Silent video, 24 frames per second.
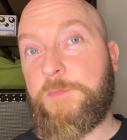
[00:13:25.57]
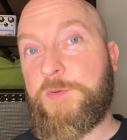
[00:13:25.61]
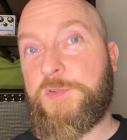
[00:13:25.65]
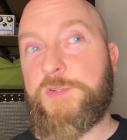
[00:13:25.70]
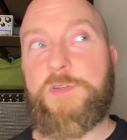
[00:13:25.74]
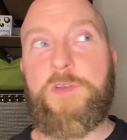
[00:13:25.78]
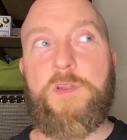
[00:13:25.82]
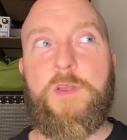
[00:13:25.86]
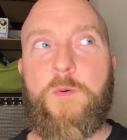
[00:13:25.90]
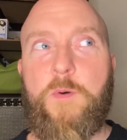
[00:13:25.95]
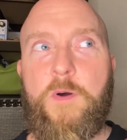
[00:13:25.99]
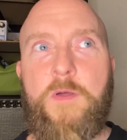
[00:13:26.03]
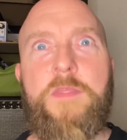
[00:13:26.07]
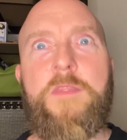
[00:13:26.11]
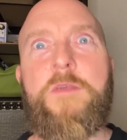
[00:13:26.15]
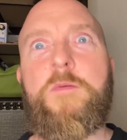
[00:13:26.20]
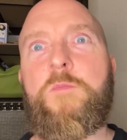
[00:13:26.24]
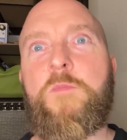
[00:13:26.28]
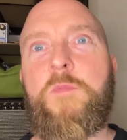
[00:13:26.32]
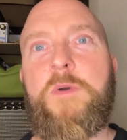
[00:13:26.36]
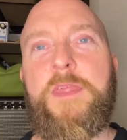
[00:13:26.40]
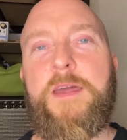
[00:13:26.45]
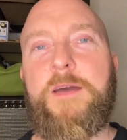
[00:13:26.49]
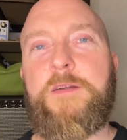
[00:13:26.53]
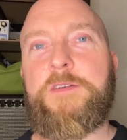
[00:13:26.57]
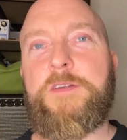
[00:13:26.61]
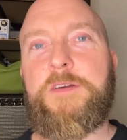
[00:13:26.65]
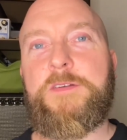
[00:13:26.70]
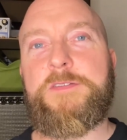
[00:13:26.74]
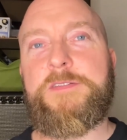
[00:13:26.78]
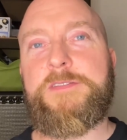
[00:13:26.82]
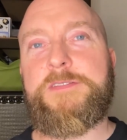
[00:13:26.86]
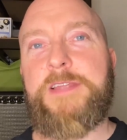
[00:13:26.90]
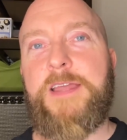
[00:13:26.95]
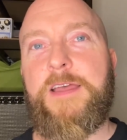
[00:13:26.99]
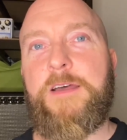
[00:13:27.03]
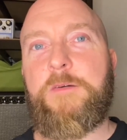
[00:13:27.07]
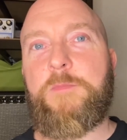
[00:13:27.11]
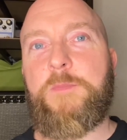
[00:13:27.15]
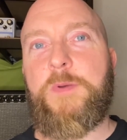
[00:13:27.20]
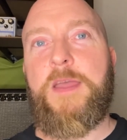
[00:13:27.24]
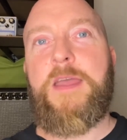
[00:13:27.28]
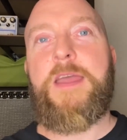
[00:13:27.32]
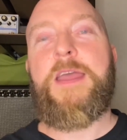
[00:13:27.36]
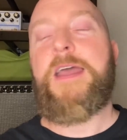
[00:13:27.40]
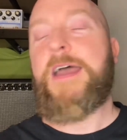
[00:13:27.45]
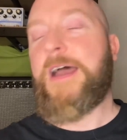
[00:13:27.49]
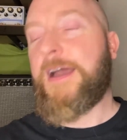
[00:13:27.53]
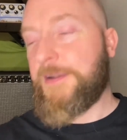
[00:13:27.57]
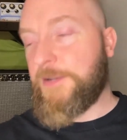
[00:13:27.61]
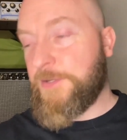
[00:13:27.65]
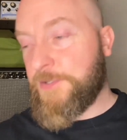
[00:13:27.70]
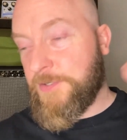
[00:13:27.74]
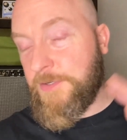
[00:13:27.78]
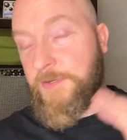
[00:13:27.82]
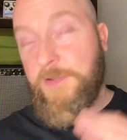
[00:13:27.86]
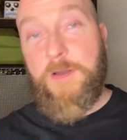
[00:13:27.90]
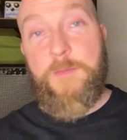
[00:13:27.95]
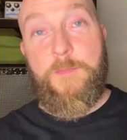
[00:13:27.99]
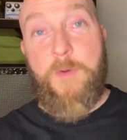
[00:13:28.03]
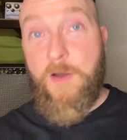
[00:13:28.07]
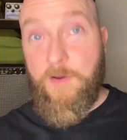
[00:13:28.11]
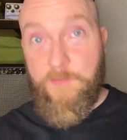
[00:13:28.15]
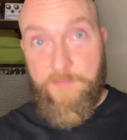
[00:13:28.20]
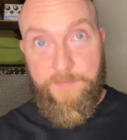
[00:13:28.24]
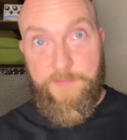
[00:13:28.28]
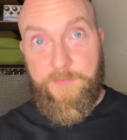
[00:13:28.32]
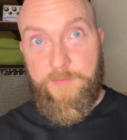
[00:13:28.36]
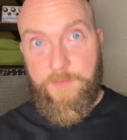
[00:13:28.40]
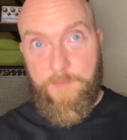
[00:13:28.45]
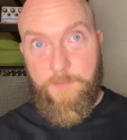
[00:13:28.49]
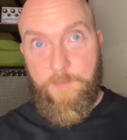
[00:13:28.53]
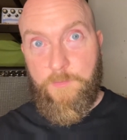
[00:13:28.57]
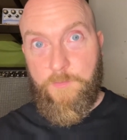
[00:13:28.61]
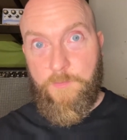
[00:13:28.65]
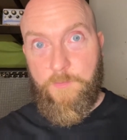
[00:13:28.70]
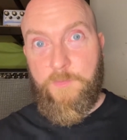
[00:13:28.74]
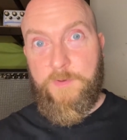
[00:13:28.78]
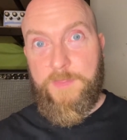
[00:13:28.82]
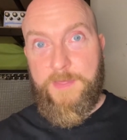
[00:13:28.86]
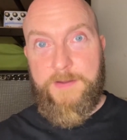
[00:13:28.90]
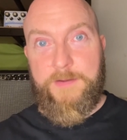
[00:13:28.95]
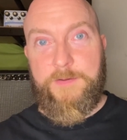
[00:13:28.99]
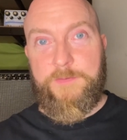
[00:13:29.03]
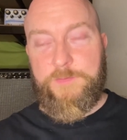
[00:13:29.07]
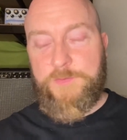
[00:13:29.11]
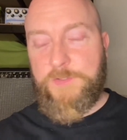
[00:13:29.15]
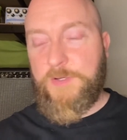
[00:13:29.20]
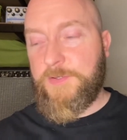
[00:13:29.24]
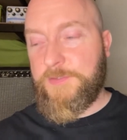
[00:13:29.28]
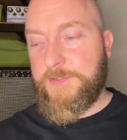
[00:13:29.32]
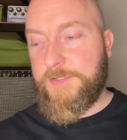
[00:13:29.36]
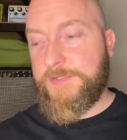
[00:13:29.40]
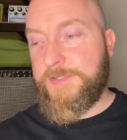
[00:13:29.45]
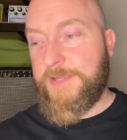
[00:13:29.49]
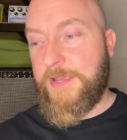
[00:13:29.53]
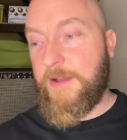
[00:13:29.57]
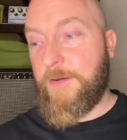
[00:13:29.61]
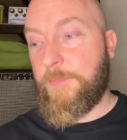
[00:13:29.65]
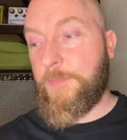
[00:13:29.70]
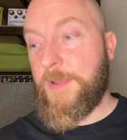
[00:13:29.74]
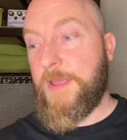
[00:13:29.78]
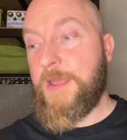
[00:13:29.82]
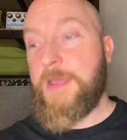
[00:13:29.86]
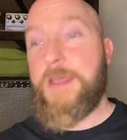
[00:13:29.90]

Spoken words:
You shouldn't go on them without a doctor's help, and you shouldn't come off them without a doctor's help.